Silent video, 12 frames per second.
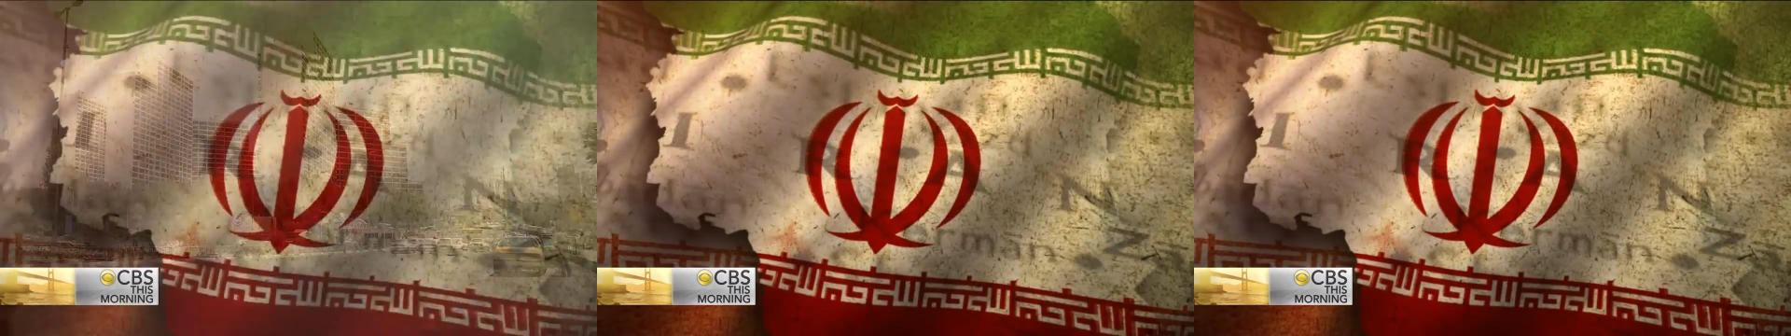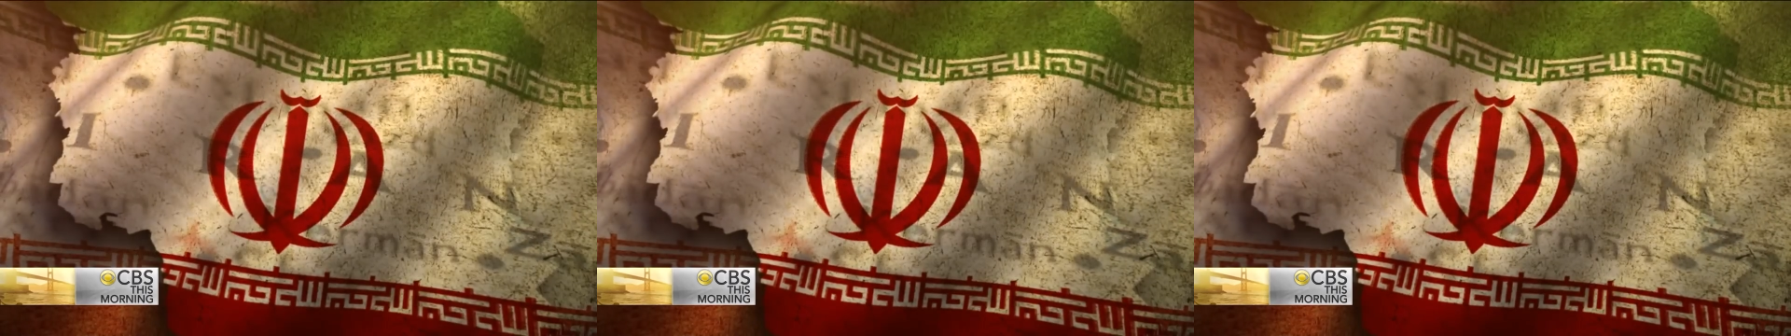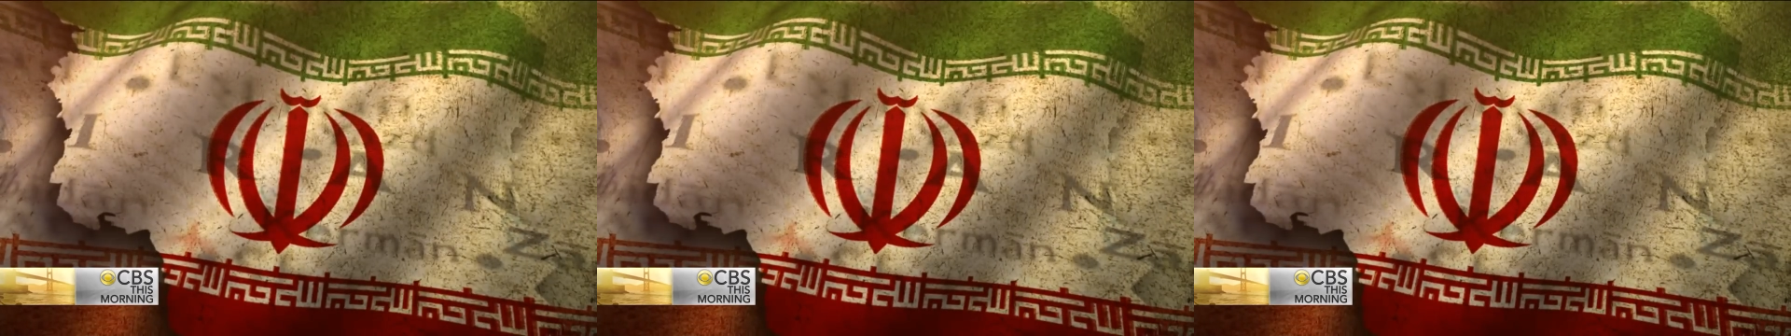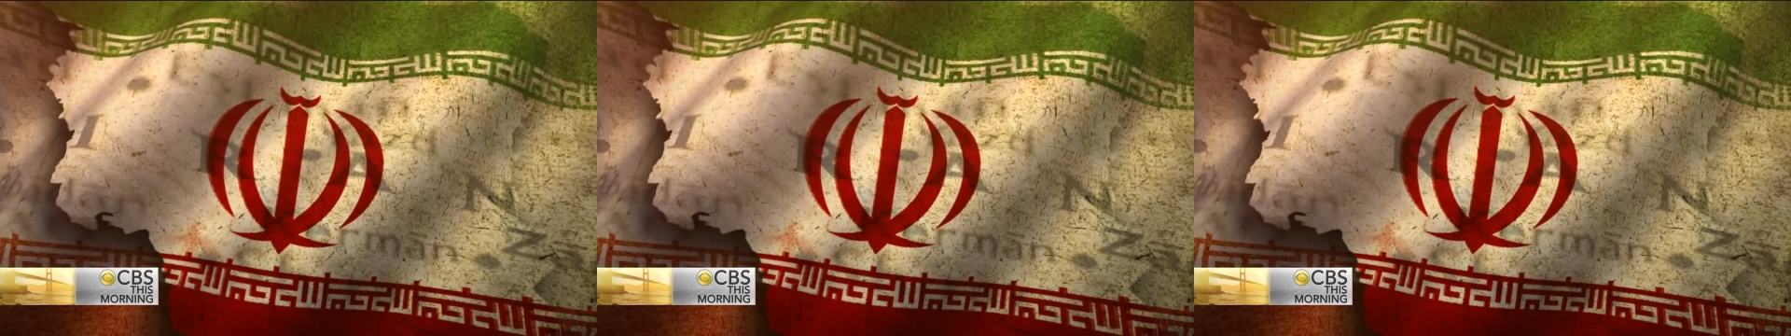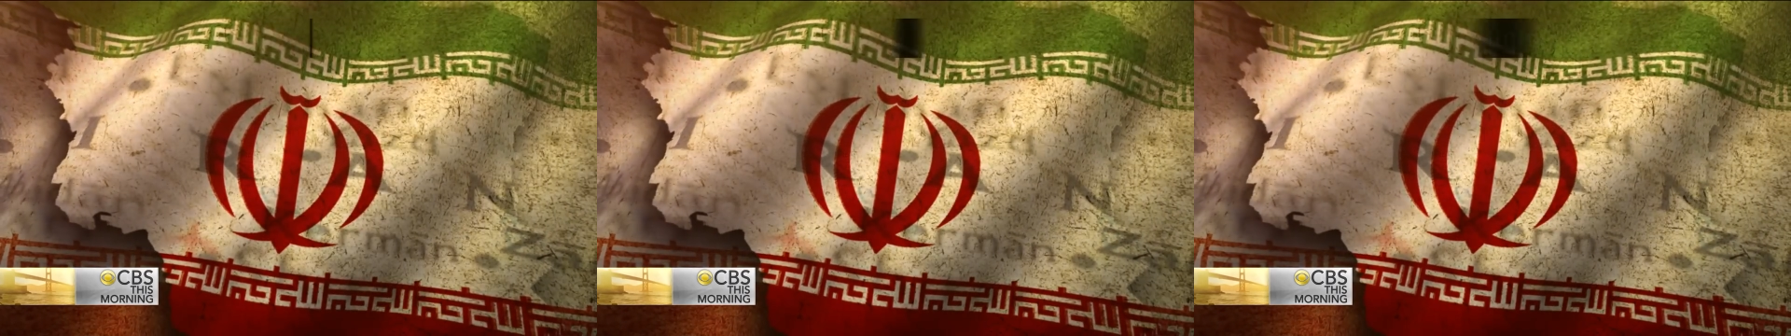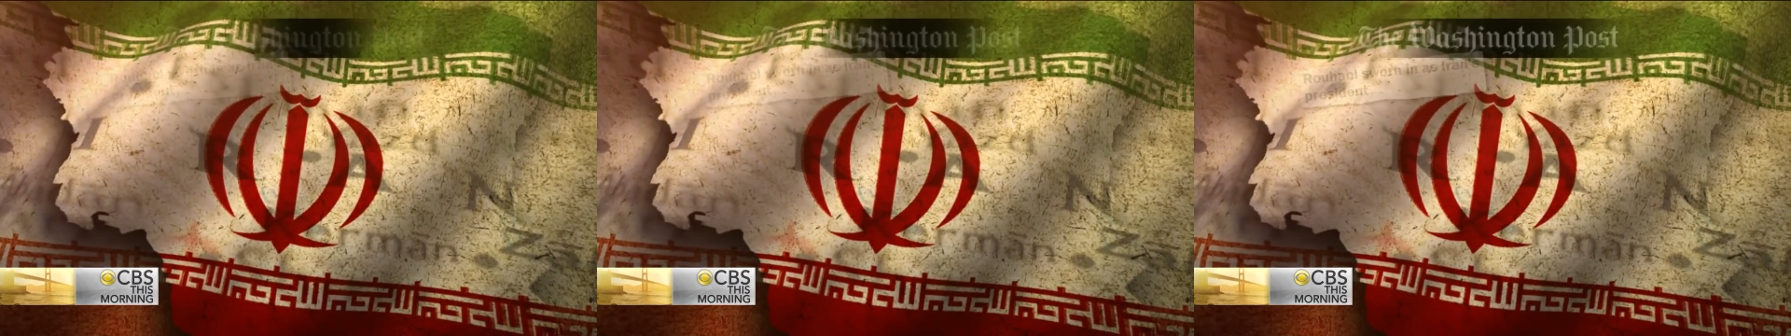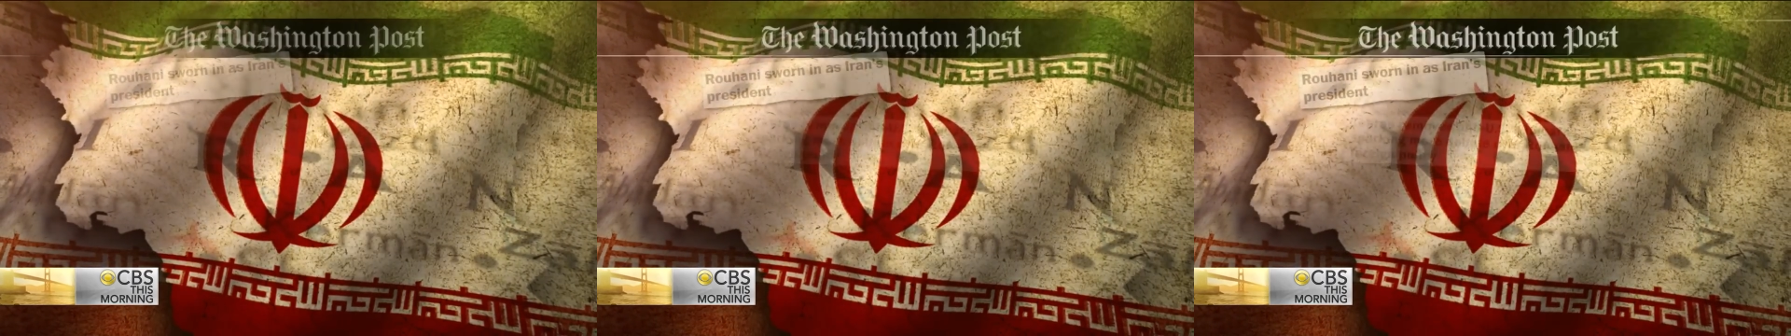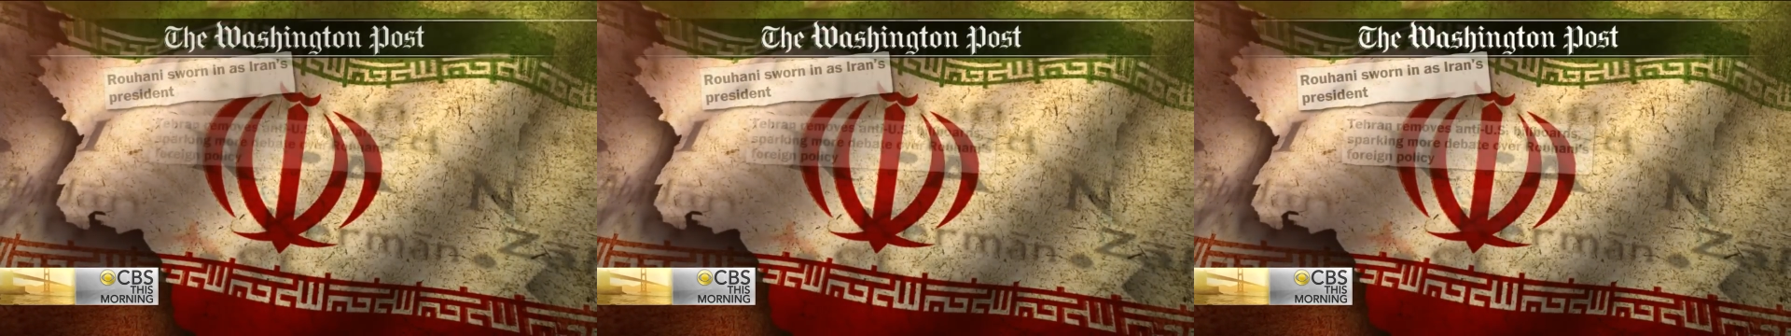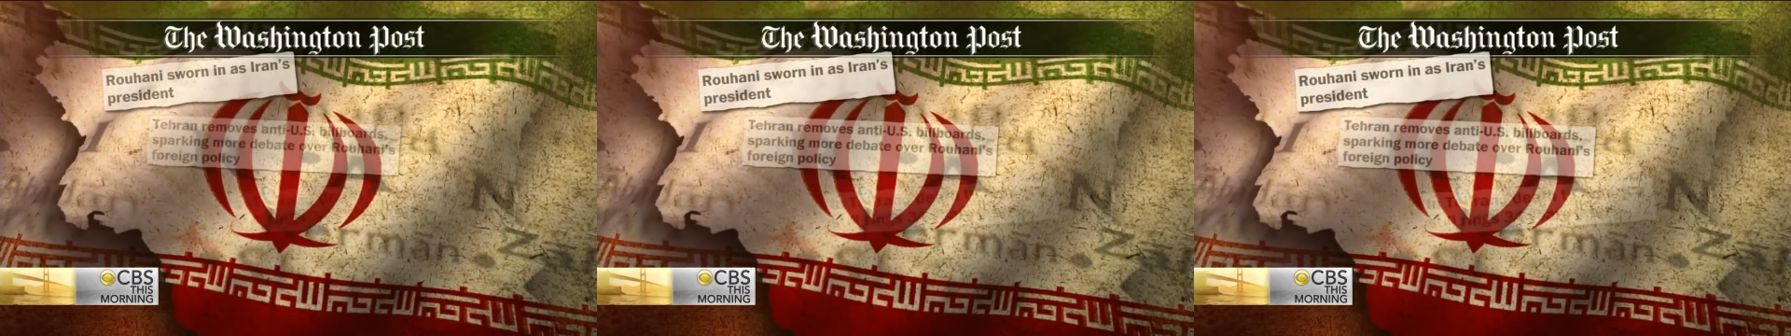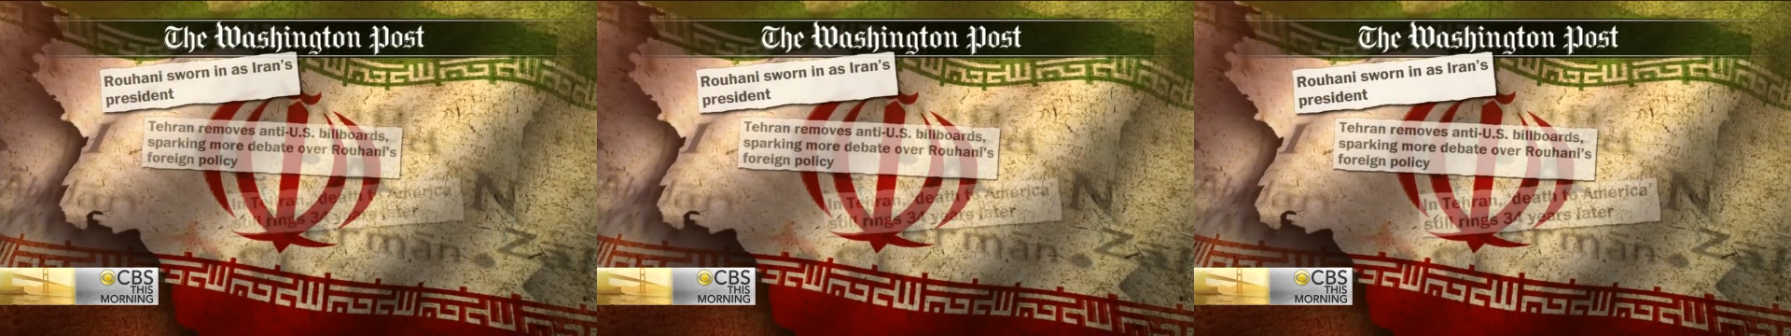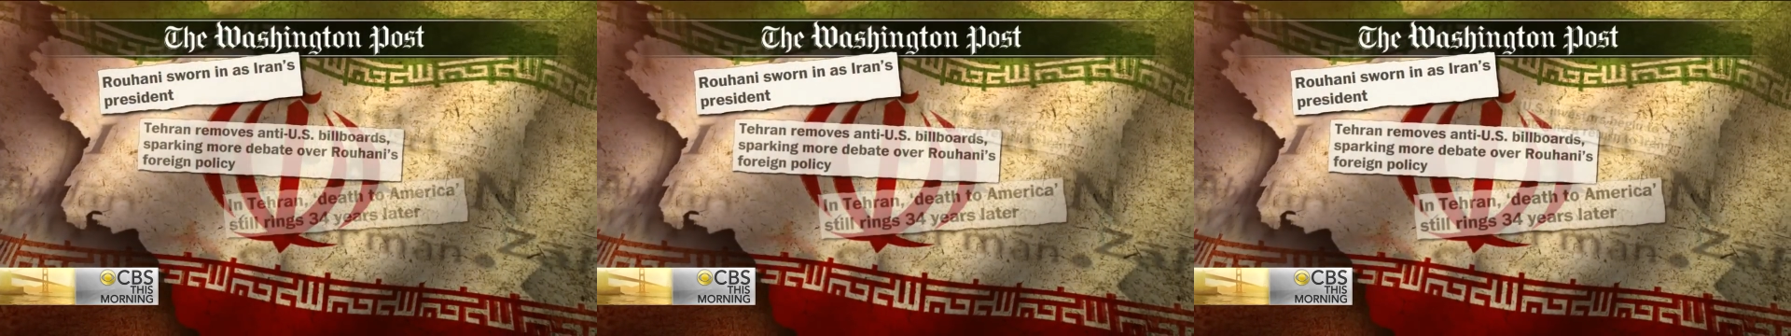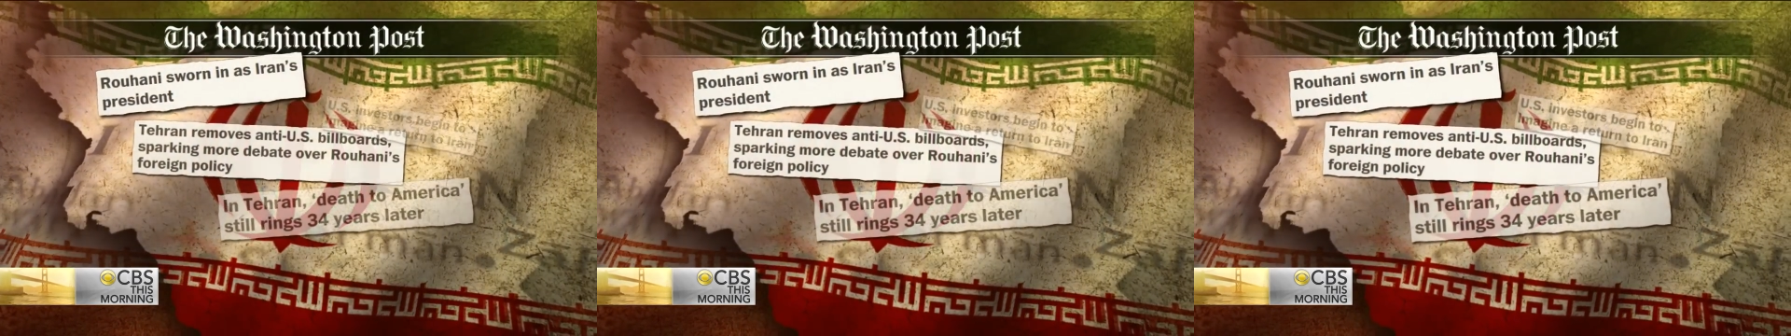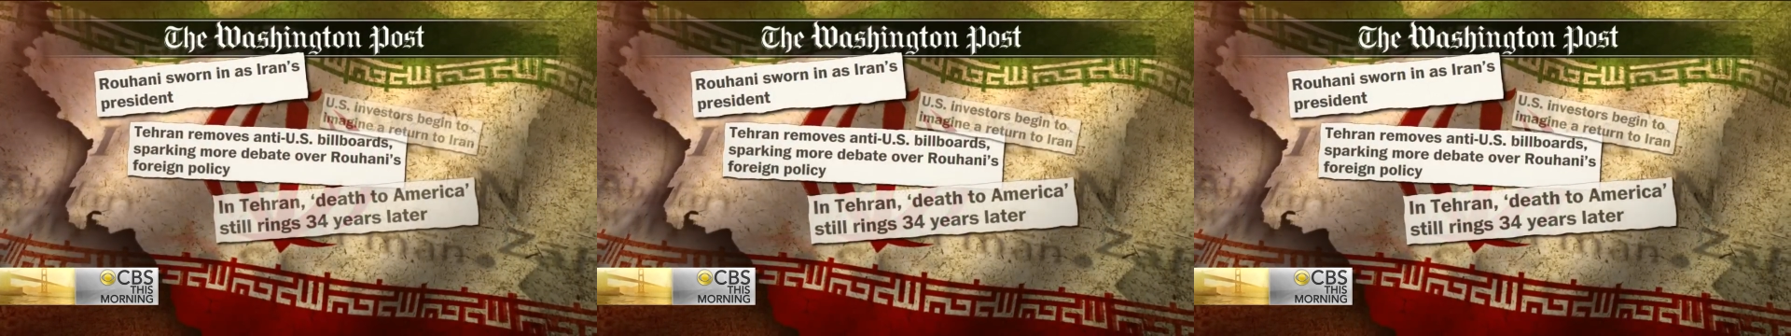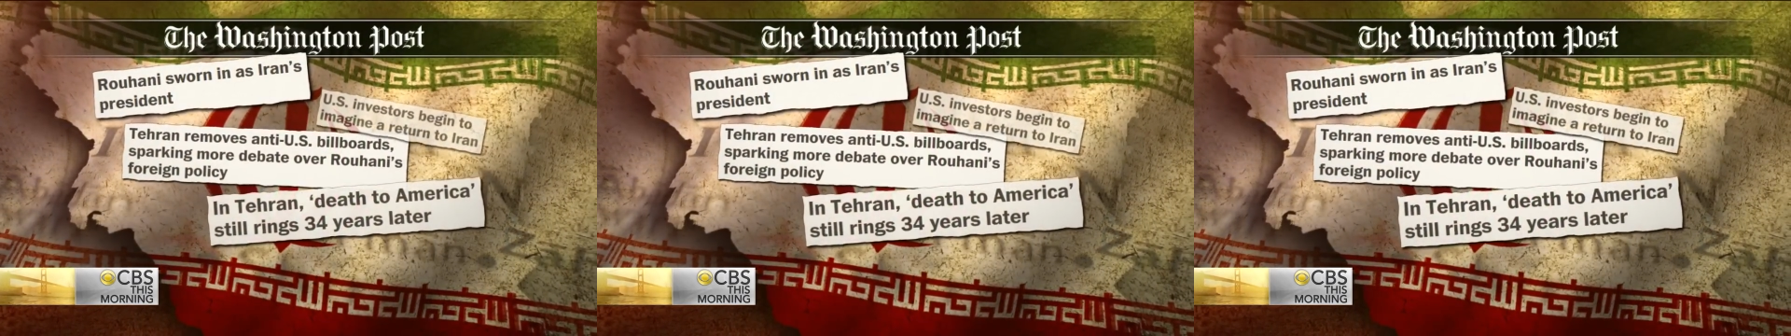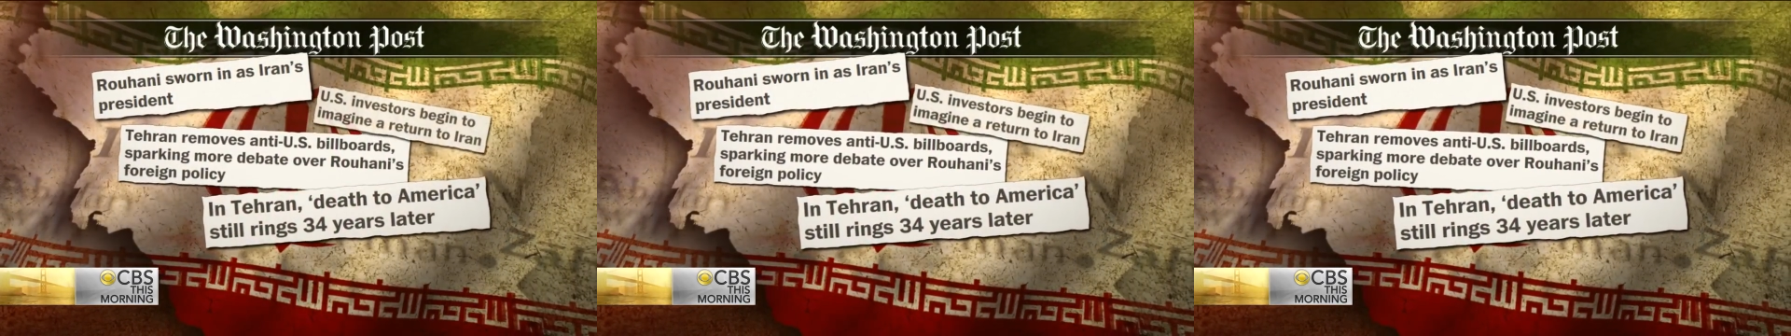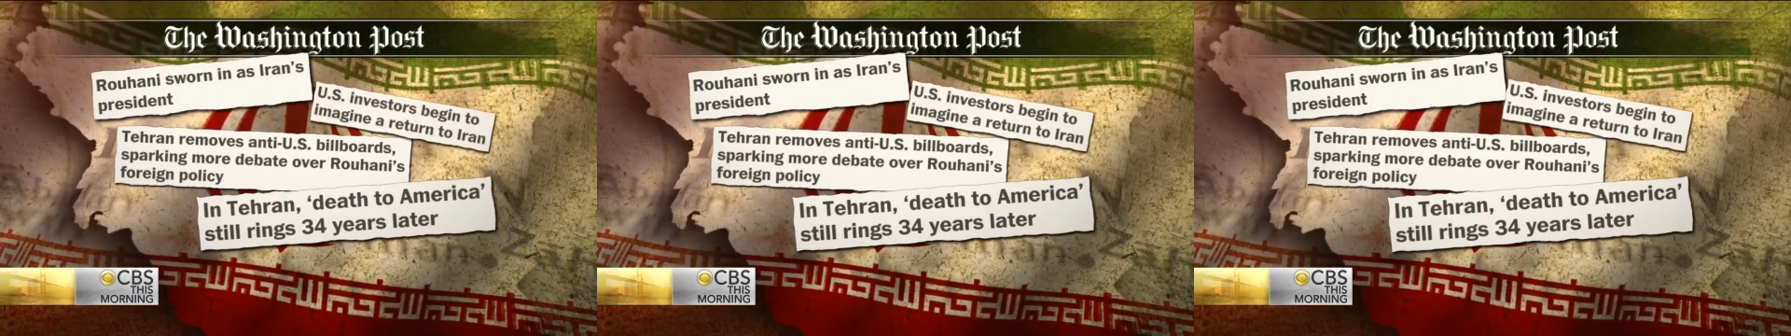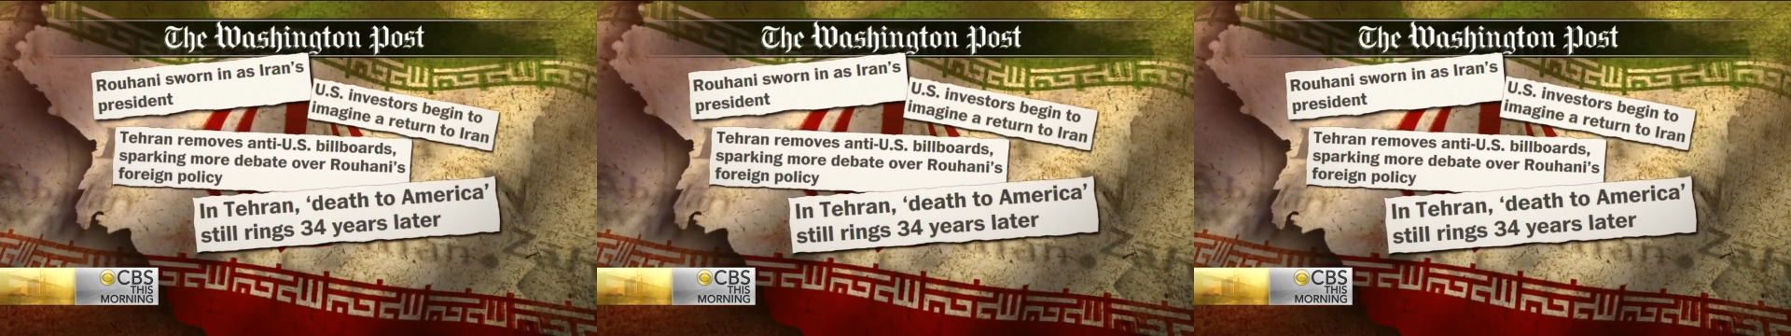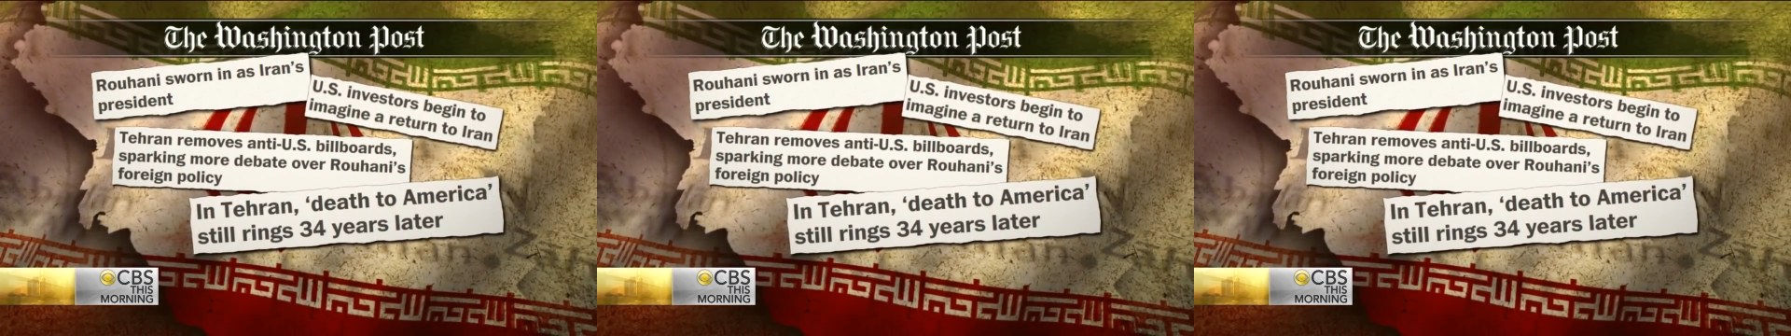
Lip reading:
Nobody's mouth can be seen.